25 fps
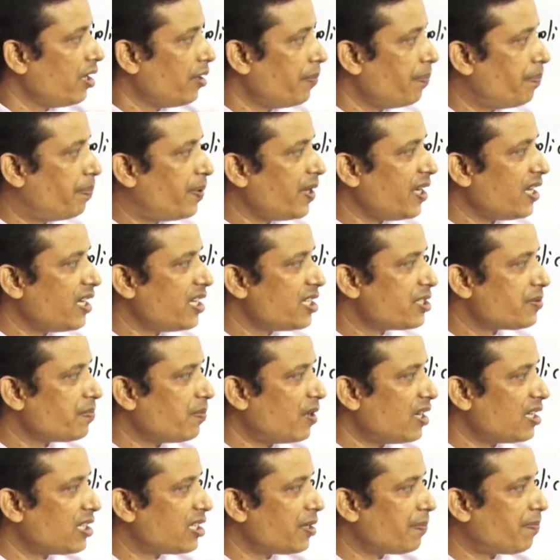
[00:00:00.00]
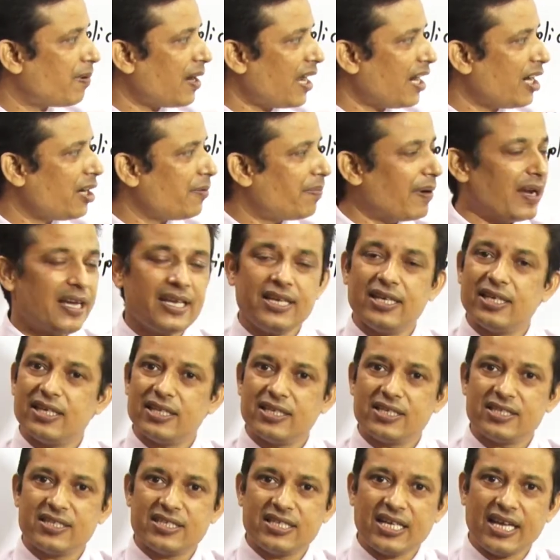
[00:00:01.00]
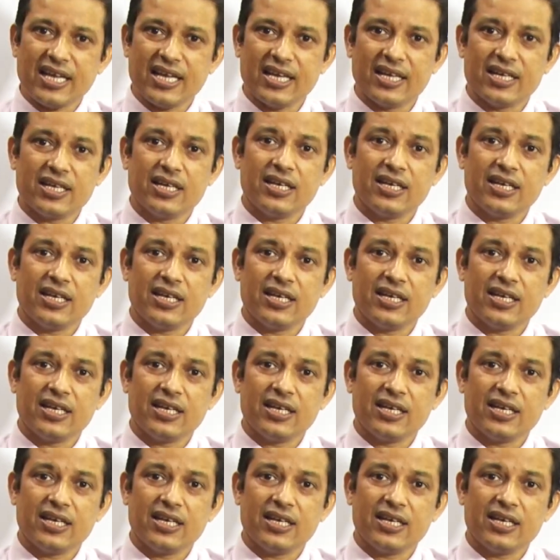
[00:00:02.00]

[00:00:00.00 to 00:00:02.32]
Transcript: B is multiplied by C.